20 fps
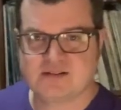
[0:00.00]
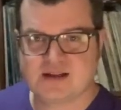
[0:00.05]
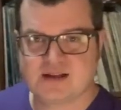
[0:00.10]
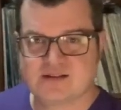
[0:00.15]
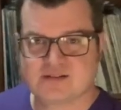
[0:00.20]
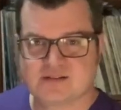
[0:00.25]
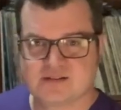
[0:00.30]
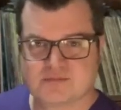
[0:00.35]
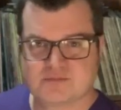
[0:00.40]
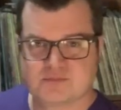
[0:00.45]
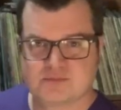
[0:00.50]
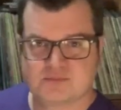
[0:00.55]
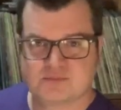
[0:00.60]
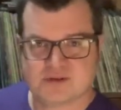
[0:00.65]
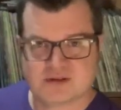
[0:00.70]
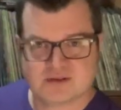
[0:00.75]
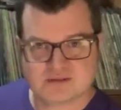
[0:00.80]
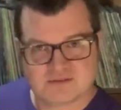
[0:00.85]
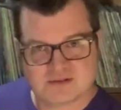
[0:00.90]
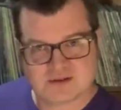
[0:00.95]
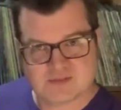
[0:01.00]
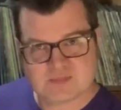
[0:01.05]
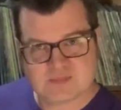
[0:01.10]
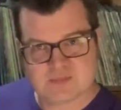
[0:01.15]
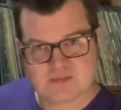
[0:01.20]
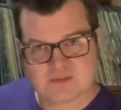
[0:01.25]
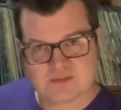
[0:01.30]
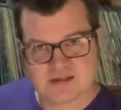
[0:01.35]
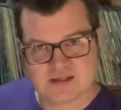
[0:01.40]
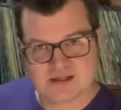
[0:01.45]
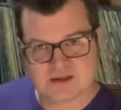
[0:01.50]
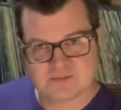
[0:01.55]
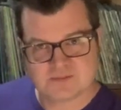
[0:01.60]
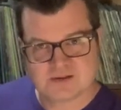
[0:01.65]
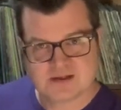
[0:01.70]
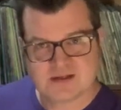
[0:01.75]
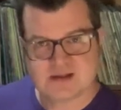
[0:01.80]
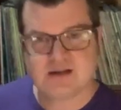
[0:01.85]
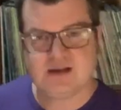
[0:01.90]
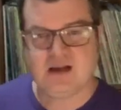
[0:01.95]
That's, you know, there you
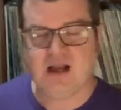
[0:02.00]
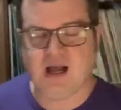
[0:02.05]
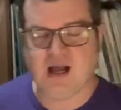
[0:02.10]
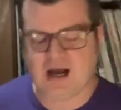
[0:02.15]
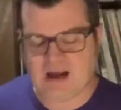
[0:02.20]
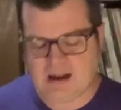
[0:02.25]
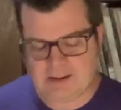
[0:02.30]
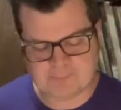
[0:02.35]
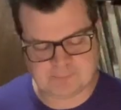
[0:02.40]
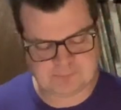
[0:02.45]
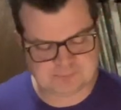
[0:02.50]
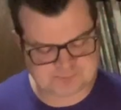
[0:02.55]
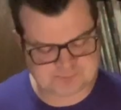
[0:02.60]
go.